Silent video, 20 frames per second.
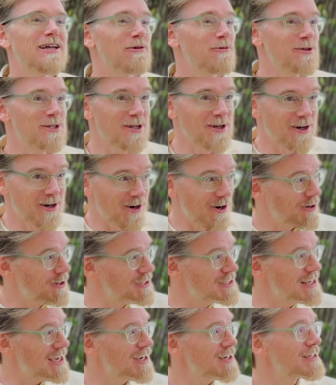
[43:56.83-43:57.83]
It was not an
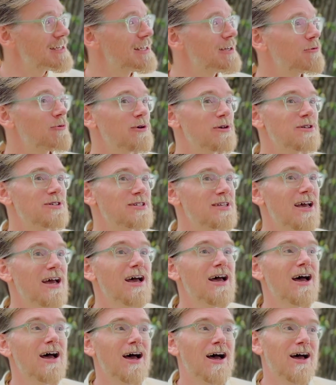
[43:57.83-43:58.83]
architect, it was
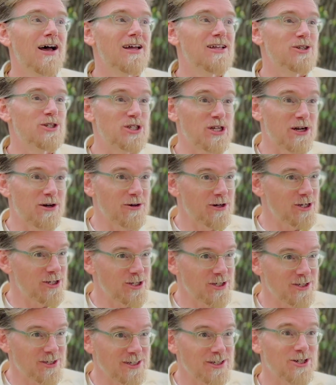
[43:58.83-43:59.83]

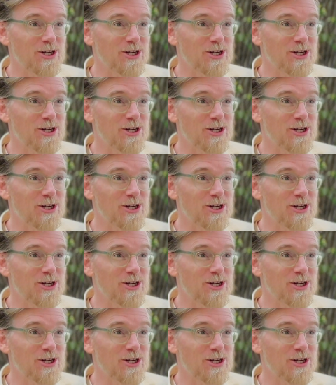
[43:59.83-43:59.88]
generations and